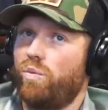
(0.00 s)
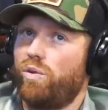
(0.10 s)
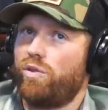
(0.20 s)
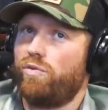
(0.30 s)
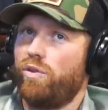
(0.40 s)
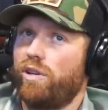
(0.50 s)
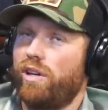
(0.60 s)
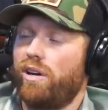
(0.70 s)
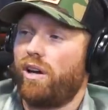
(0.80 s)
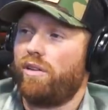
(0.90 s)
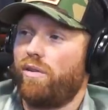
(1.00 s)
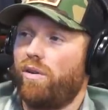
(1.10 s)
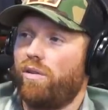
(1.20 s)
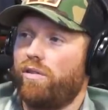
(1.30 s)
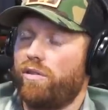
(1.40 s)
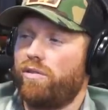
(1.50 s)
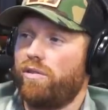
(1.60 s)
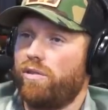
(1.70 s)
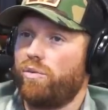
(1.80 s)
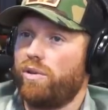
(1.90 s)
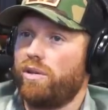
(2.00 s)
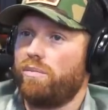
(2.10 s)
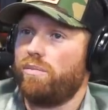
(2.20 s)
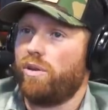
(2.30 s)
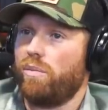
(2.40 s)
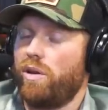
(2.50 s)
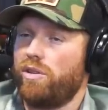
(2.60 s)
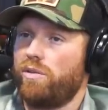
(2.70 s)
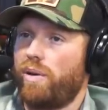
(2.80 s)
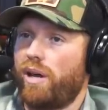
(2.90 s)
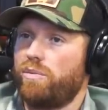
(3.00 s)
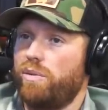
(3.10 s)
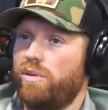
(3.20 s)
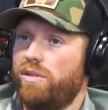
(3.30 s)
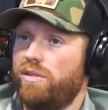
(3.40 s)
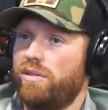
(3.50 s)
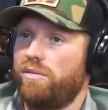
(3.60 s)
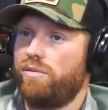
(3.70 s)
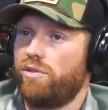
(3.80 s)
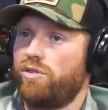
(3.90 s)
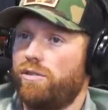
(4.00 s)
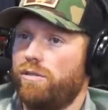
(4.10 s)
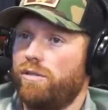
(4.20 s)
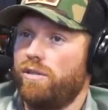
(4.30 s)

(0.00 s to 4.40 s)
worst foot care out of all of the, the 3 mm-hmm. you know mm-hmm. major pack species for sure.